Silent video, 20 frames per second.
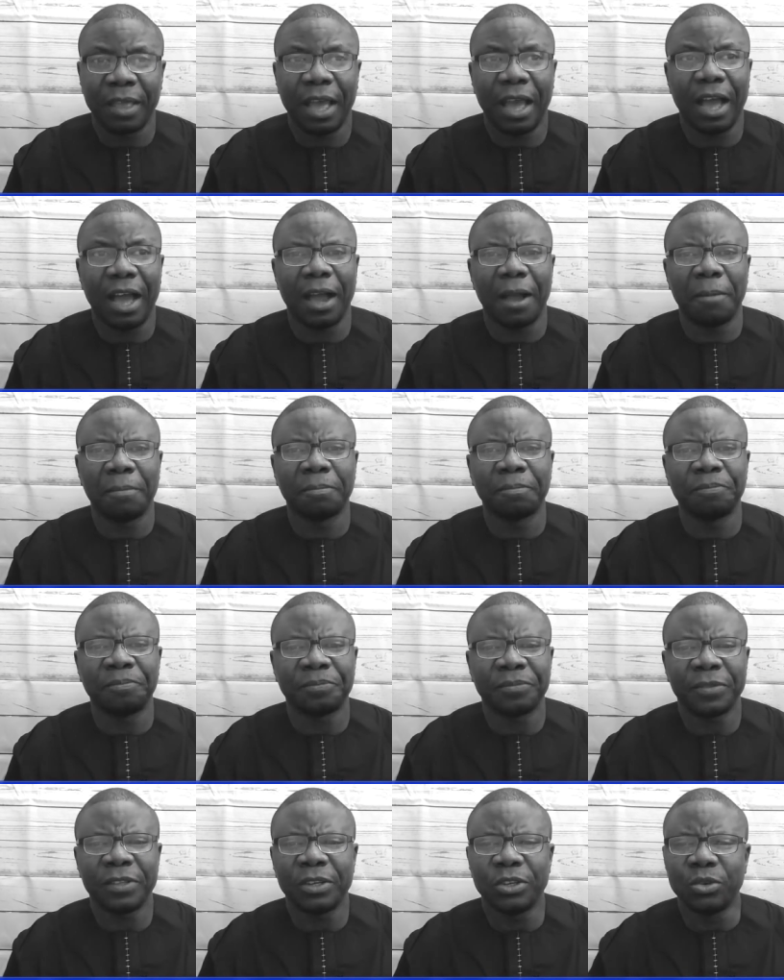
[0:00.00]

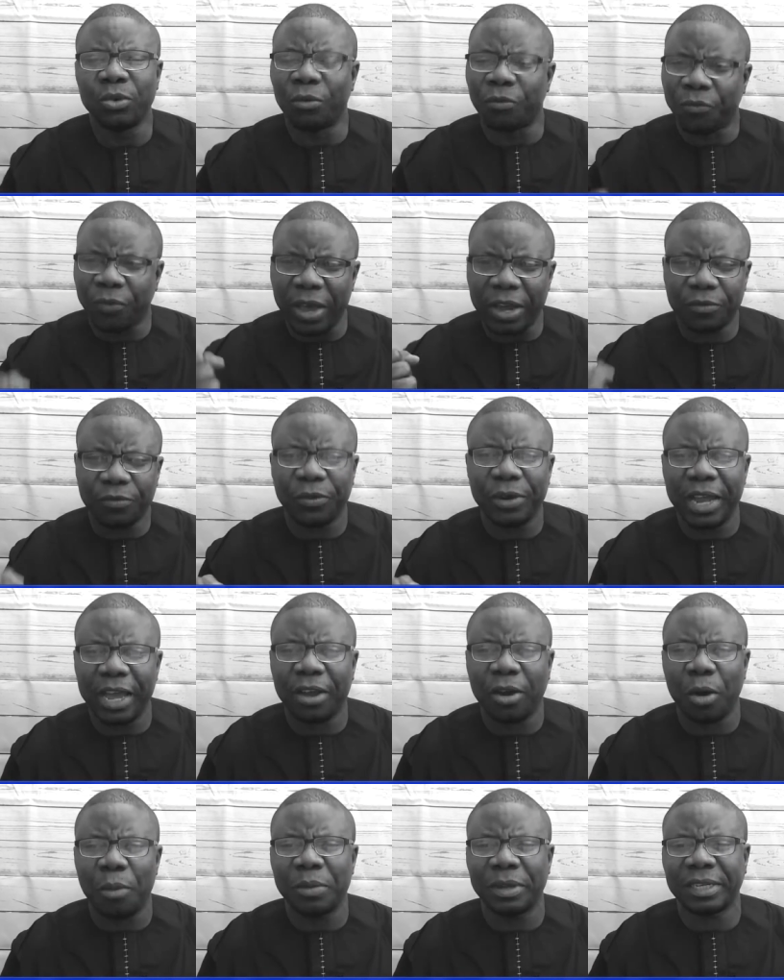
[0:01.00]
Um, you
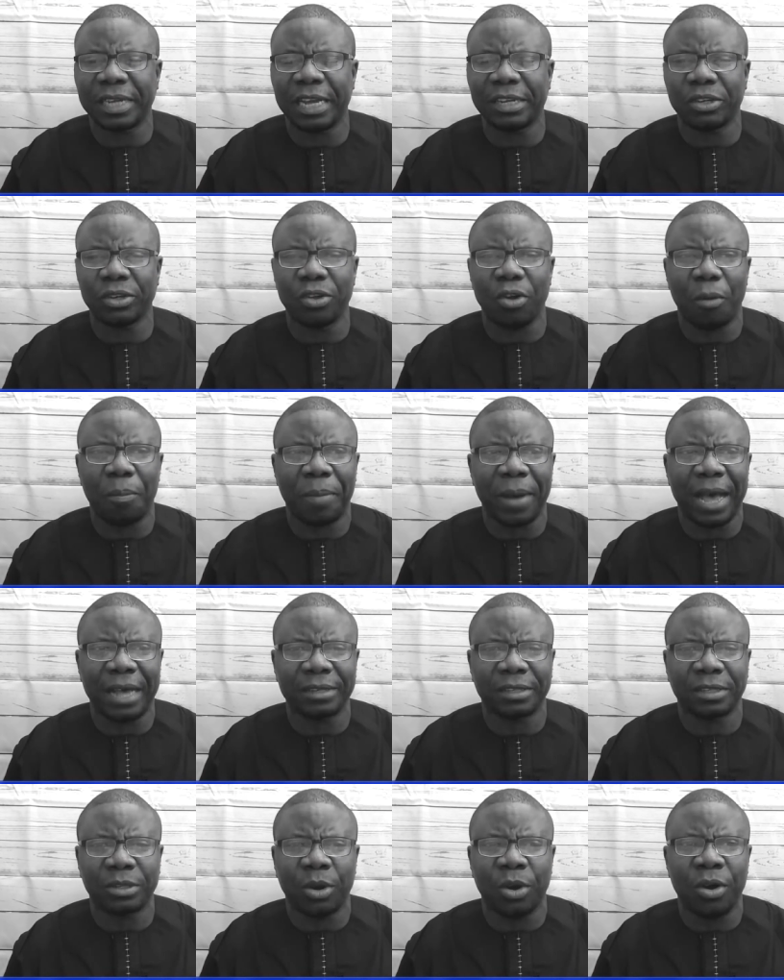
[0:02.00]
faithfully committed to your
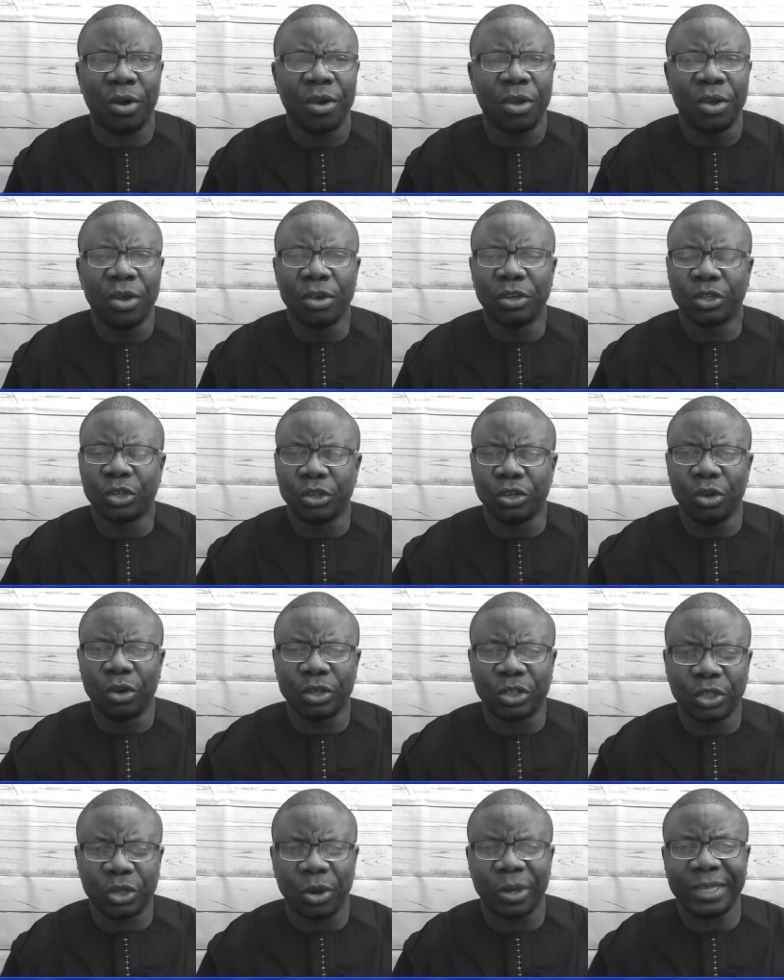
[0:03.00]
pastor, to
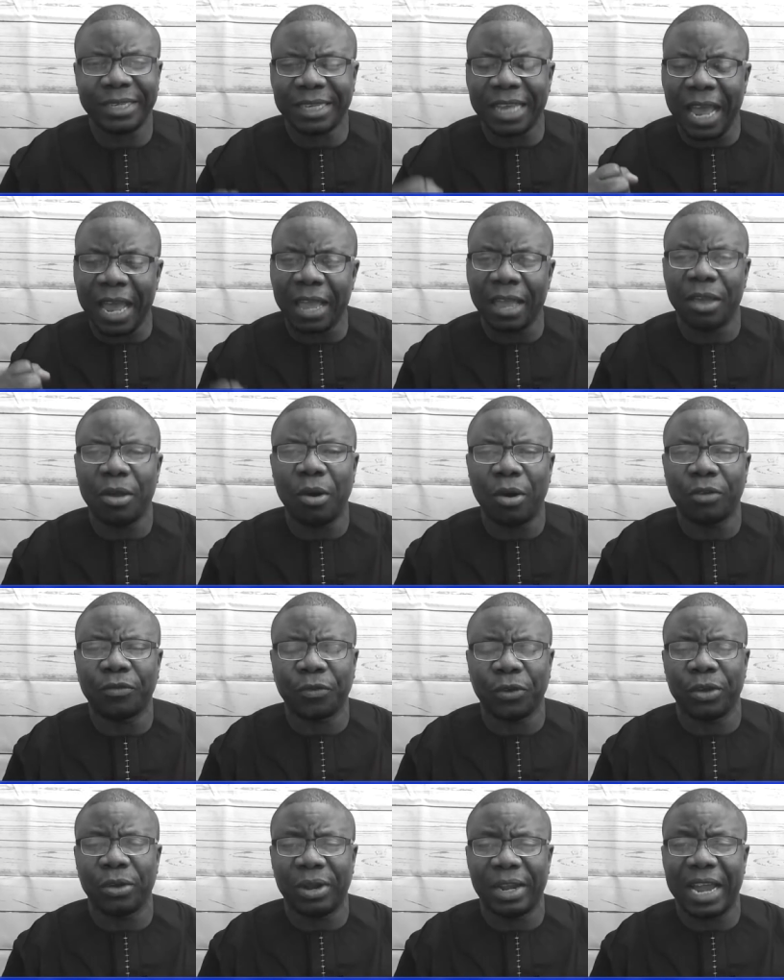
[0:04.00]
your church. Thank God
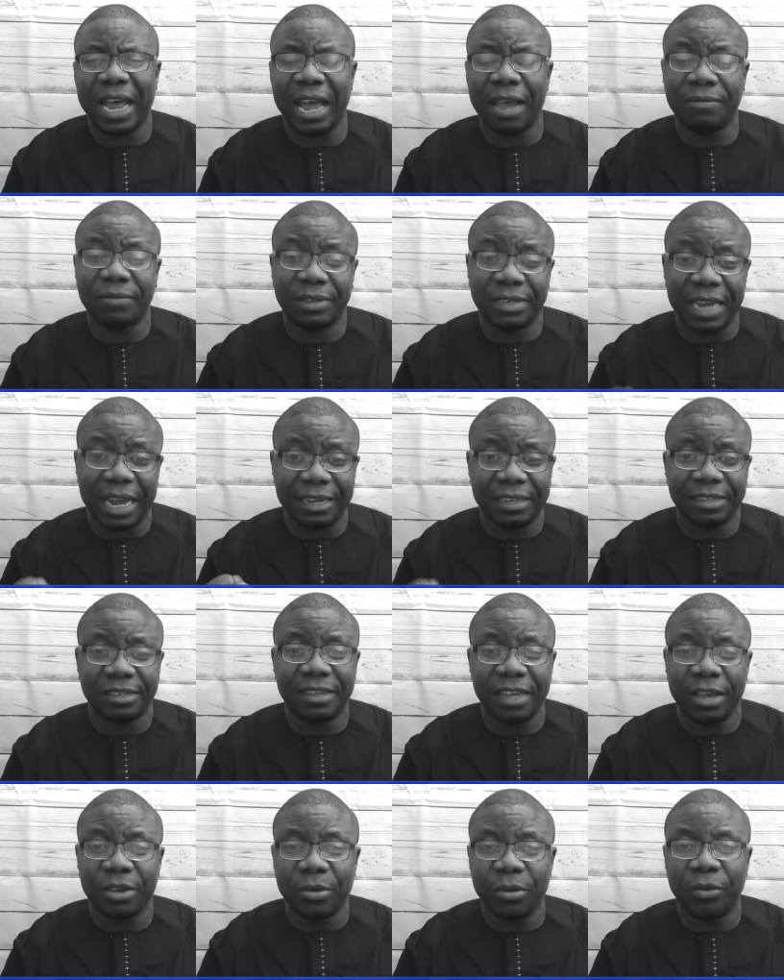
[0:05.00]
for your life. That
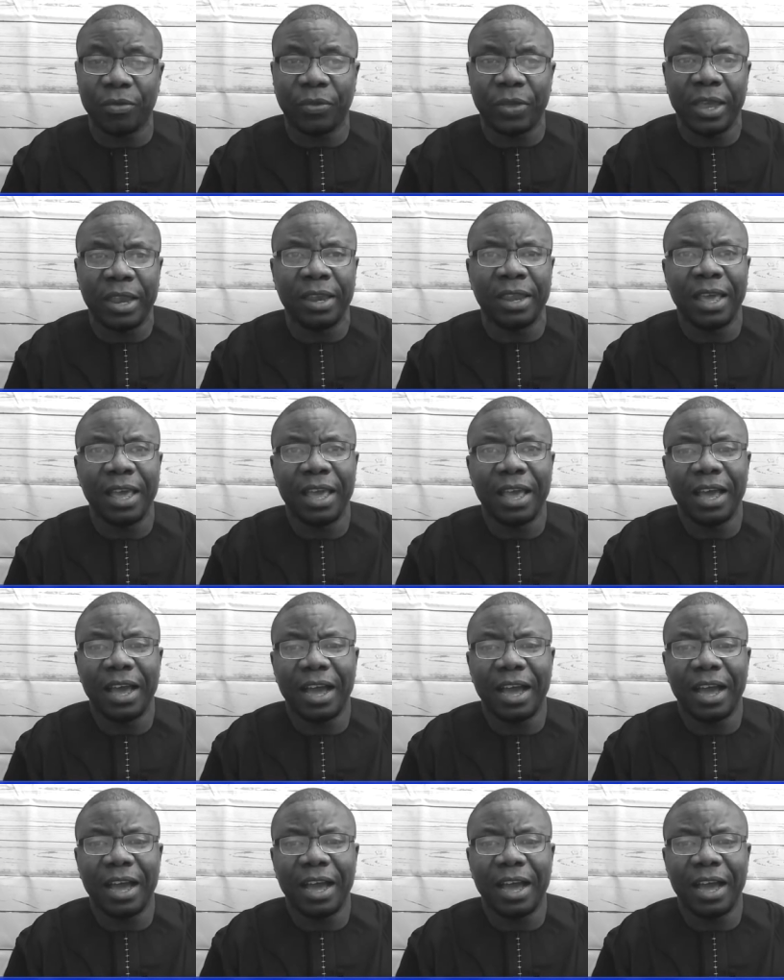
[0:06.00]
is a good thing.